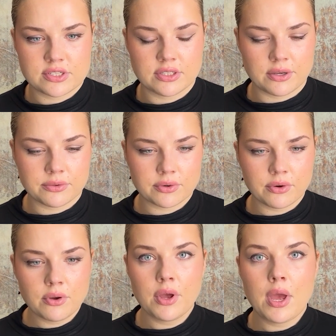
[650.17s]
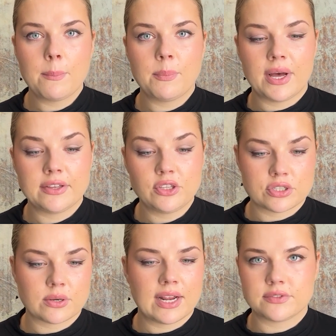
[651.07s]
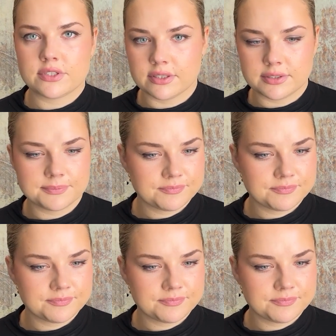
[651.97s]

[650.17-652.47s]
to go through, but you don't have to